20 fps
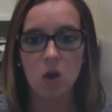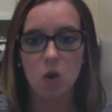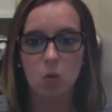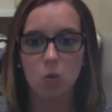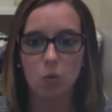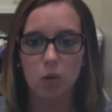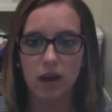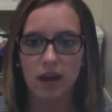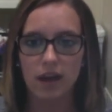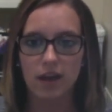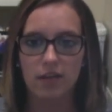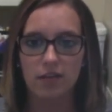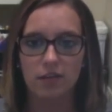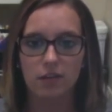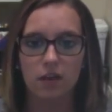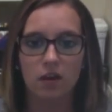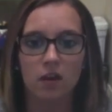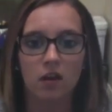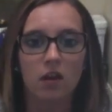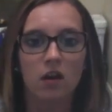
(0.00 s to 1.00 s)
with
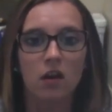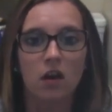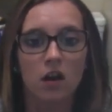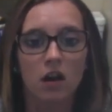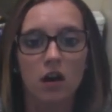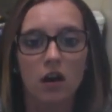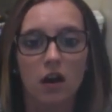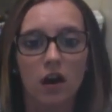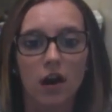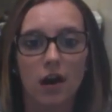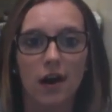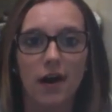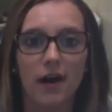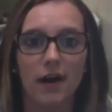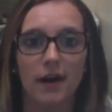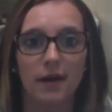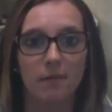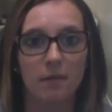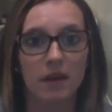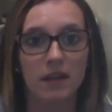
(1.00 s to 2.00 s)

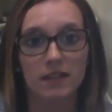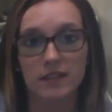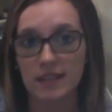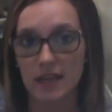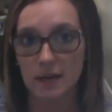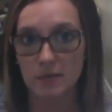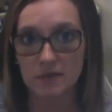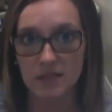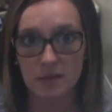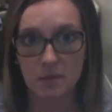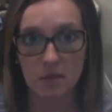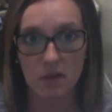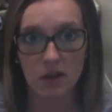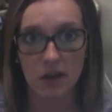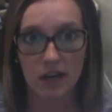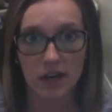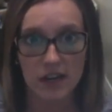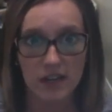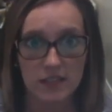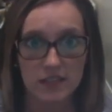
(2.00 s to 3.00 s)
same
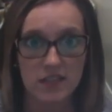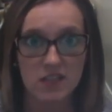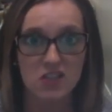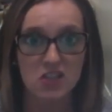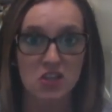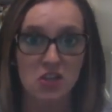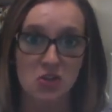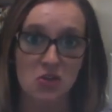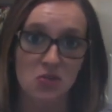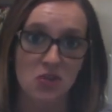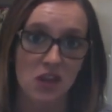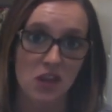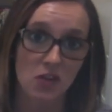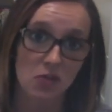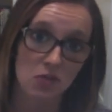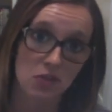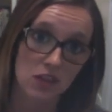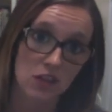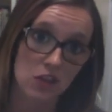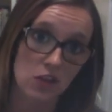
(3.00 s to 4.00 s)
similarities as you that you
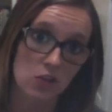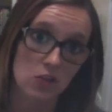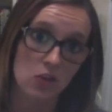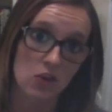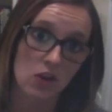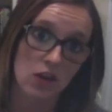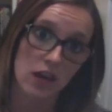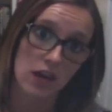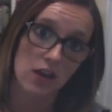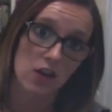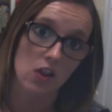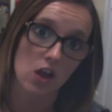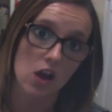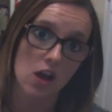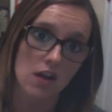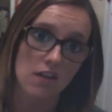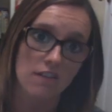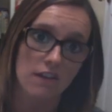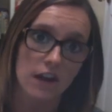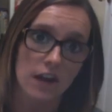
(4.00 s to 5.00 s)
think you could get
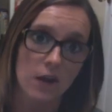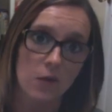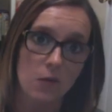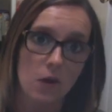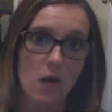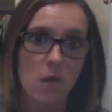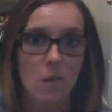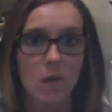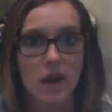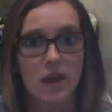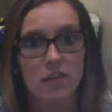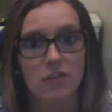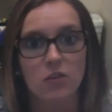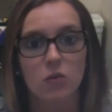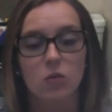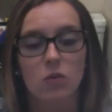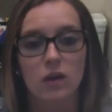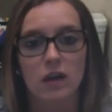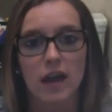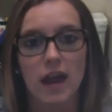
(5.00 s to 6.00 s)
along very well with,
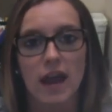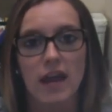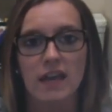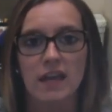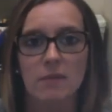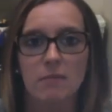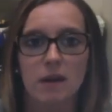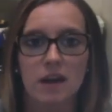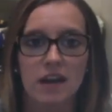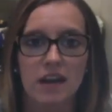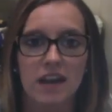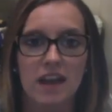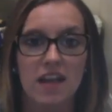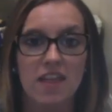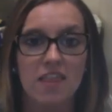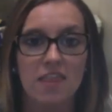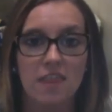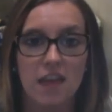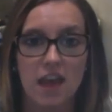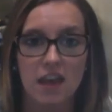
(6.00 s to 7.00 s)
or anybody
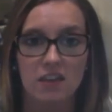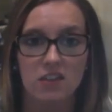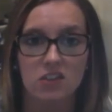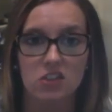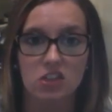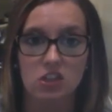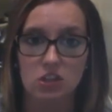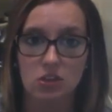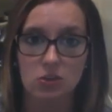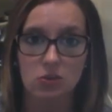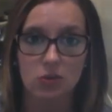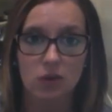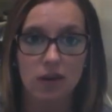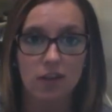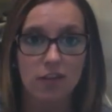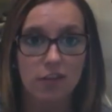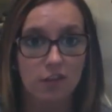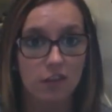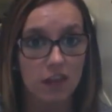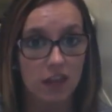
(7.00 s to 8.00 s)
that you
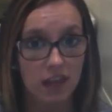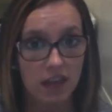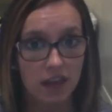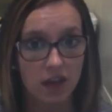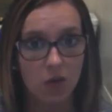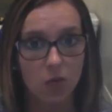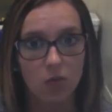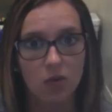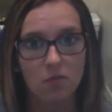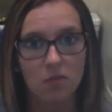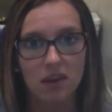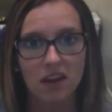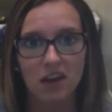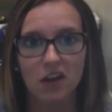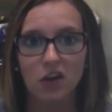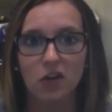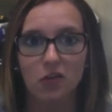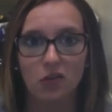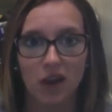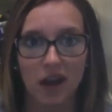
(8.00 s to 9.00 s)
think would be a
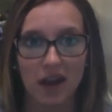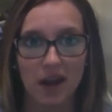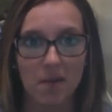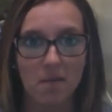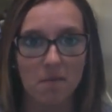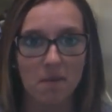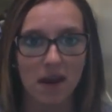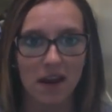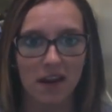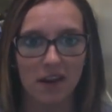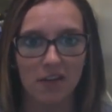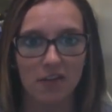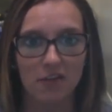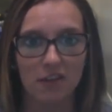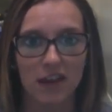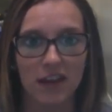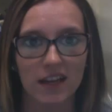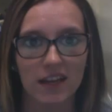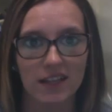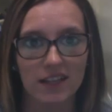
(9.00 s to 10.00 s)
great
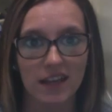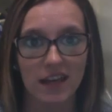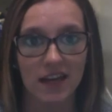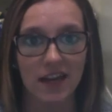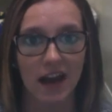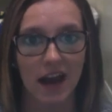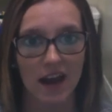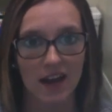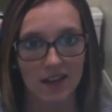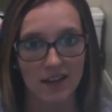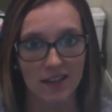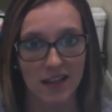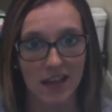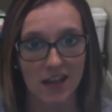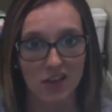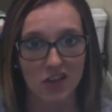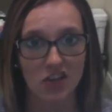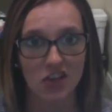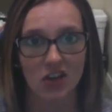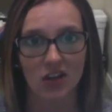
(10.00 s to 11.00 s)
benefit and
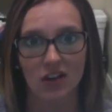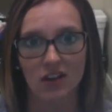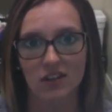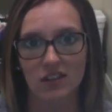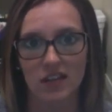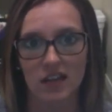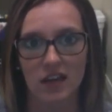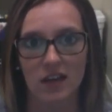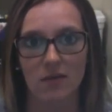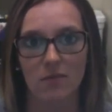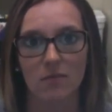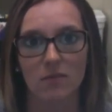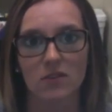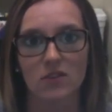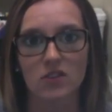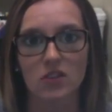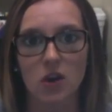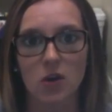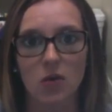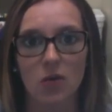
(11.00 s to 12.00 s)
asset to your team.
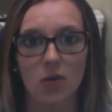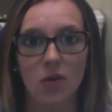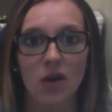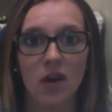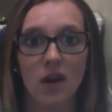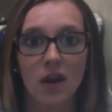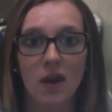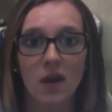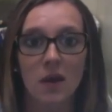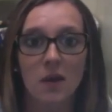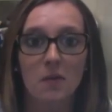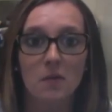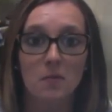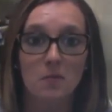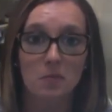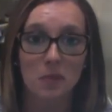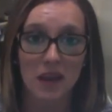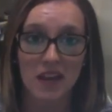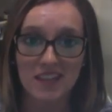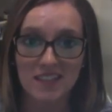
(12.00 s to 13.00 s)
So
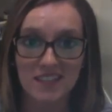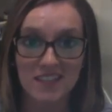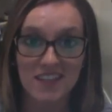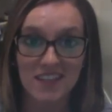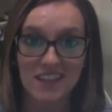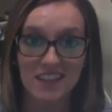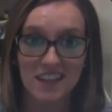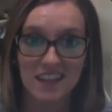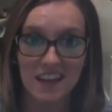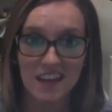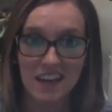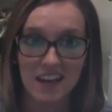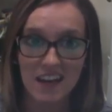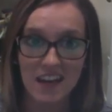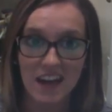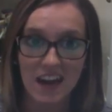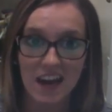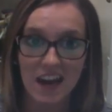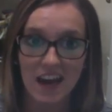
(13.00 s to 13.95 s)
basically,